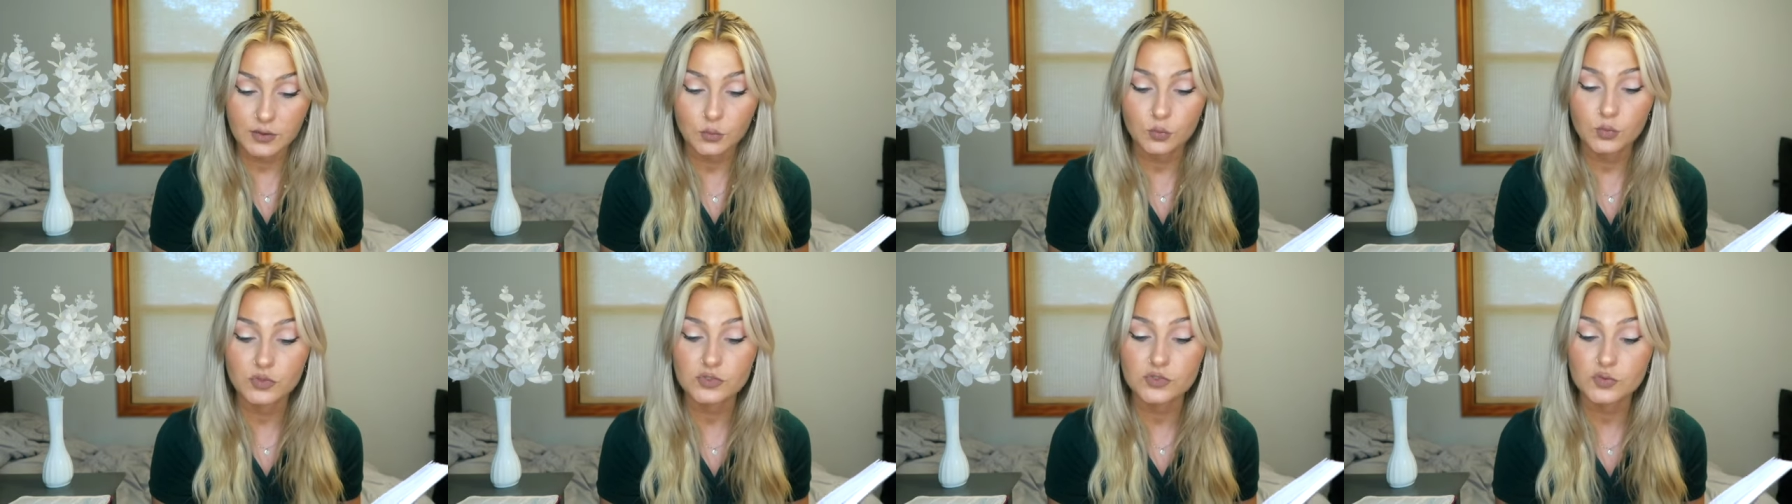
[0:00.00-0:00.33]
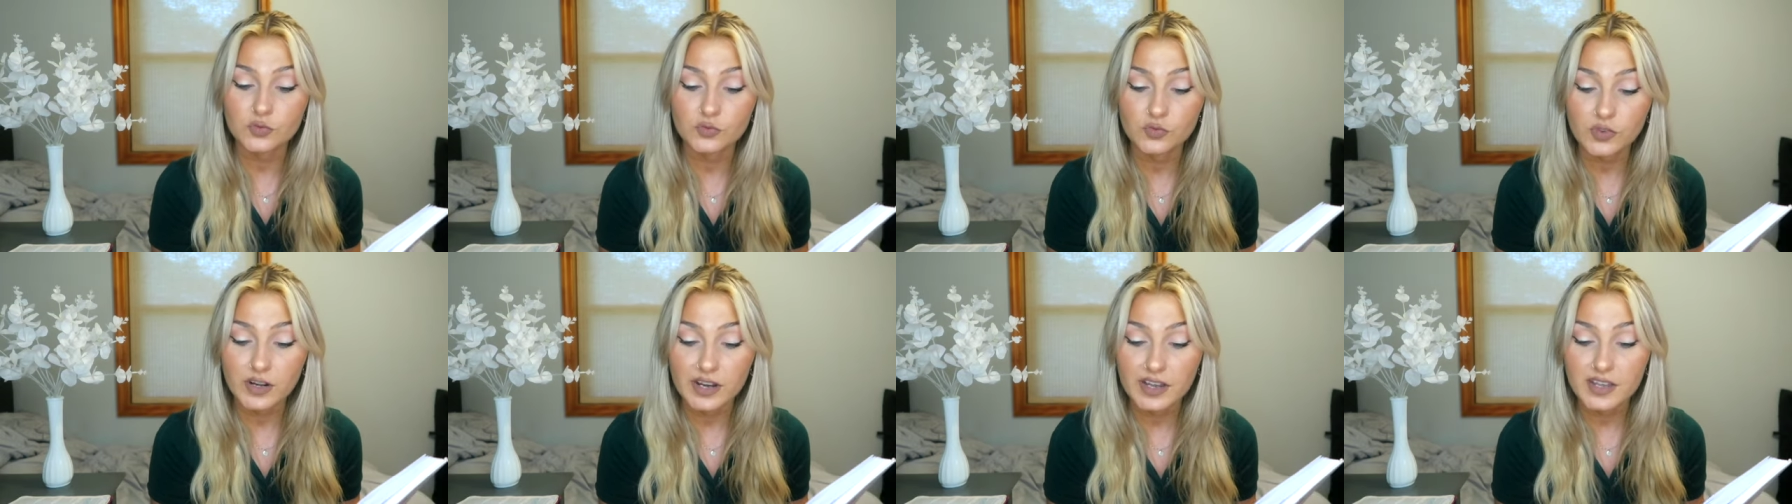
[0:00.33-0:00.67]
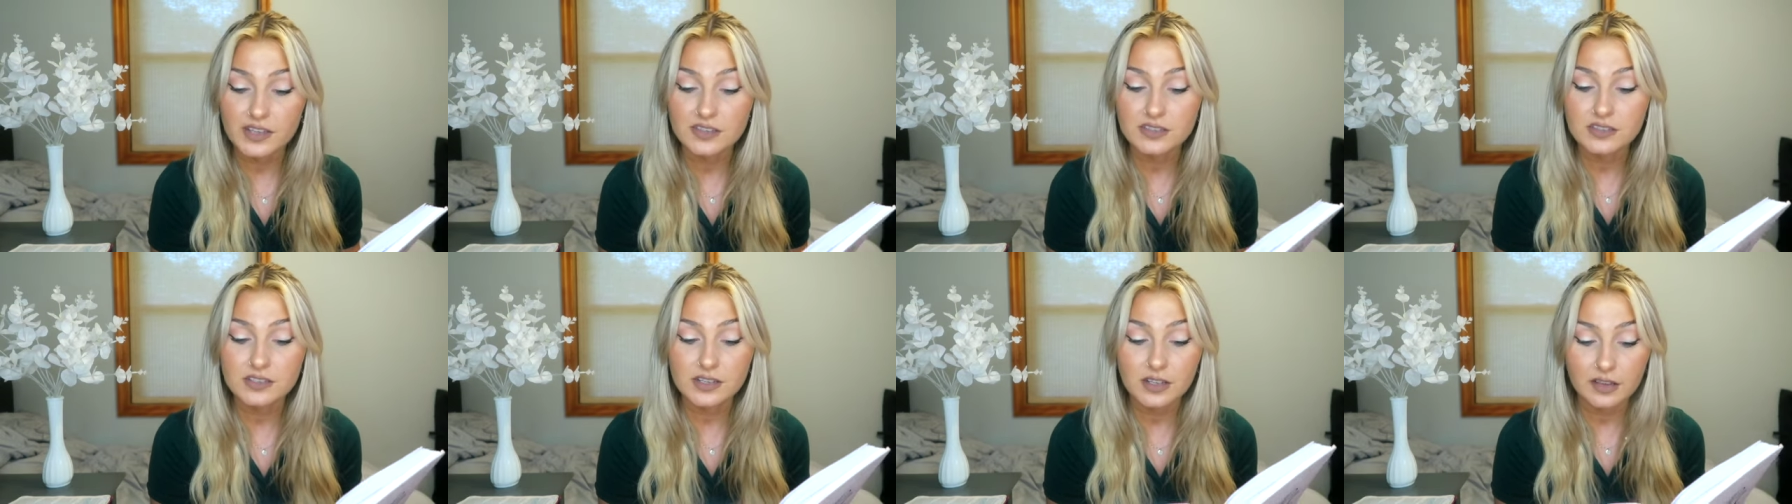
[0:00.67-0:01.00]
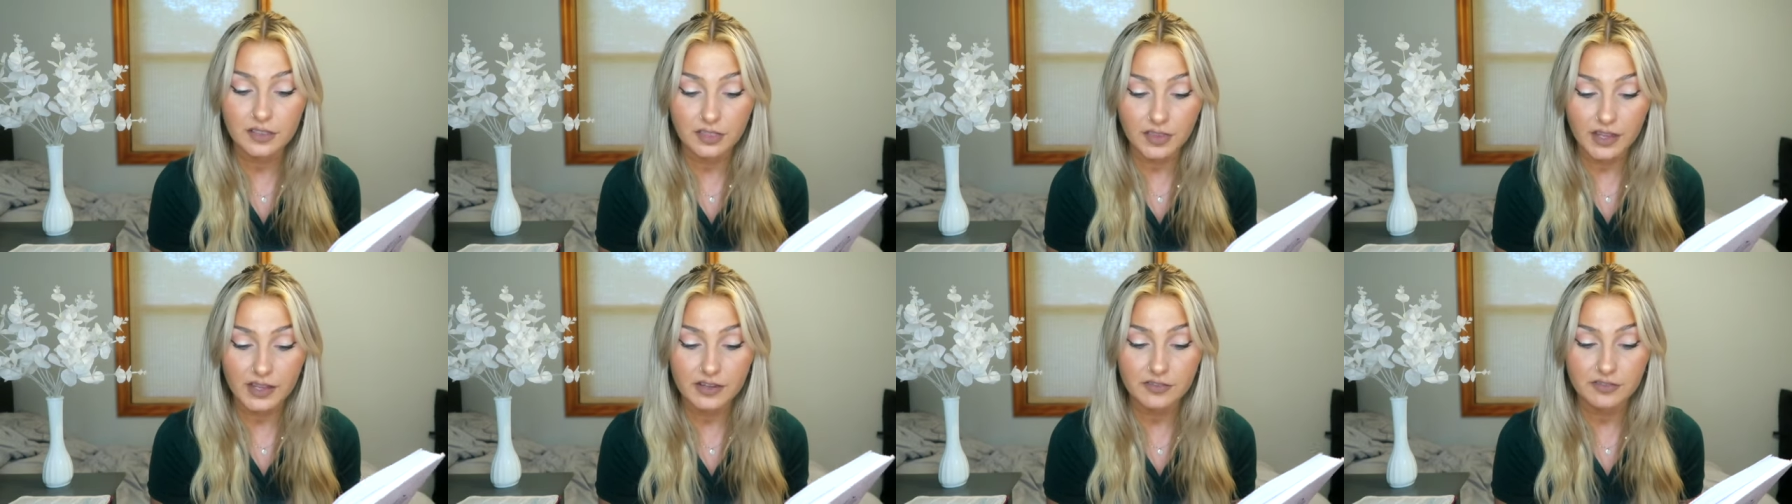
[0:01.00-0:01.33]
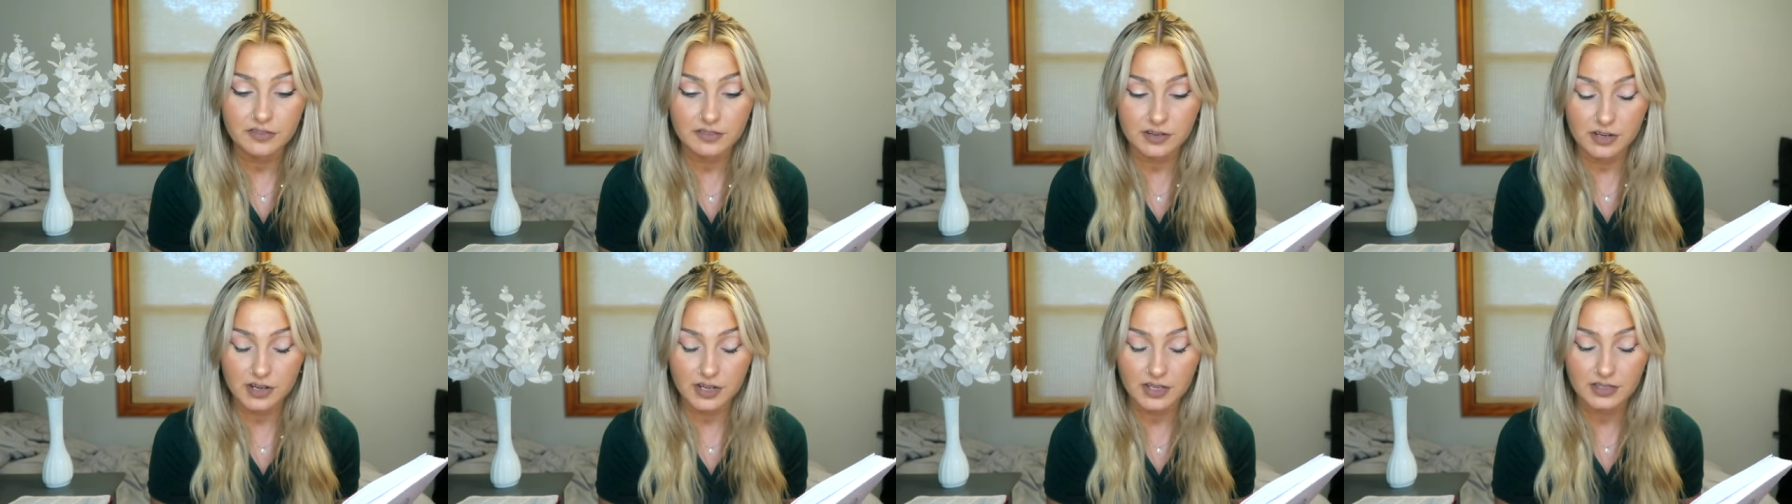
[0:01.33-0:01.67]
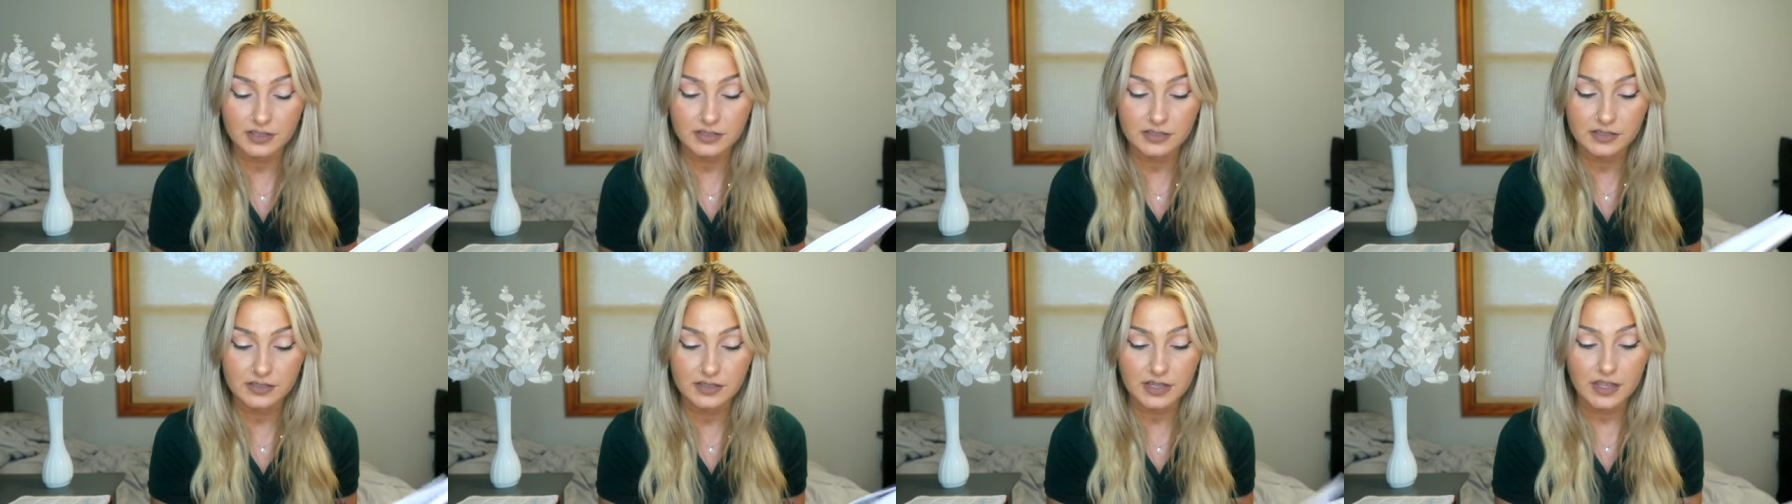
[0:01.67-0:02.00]
and was raised to life for
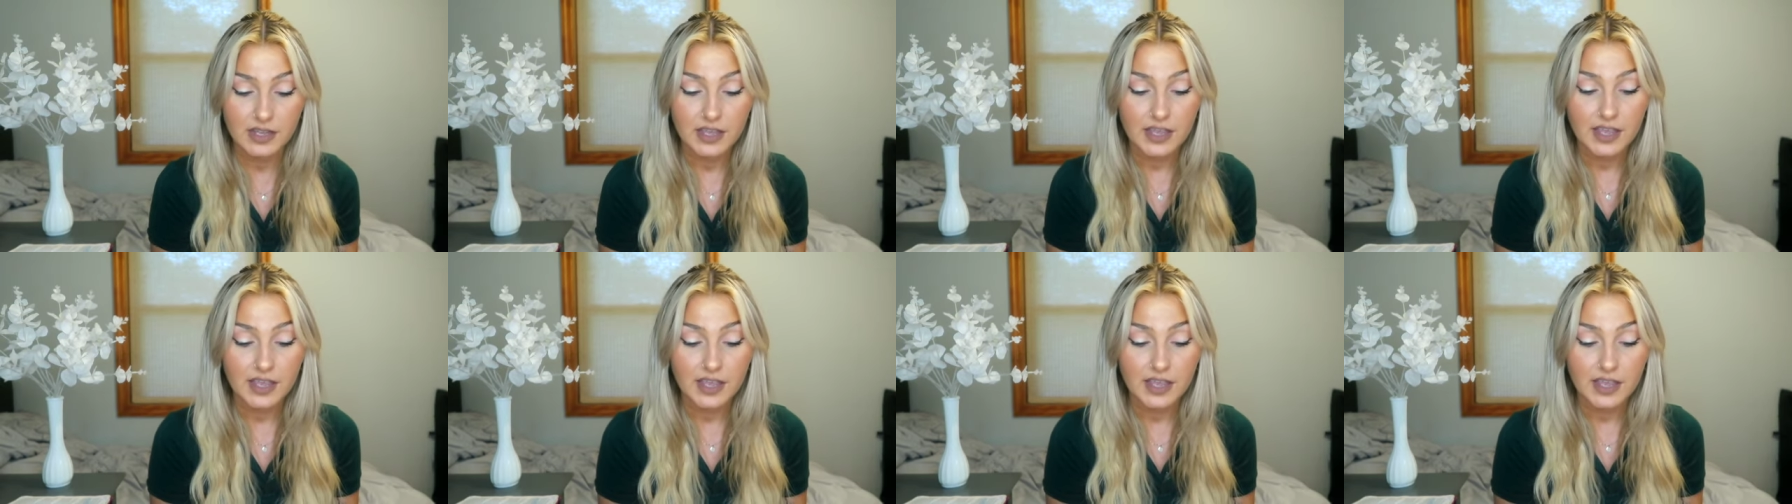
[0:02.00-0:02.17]
us.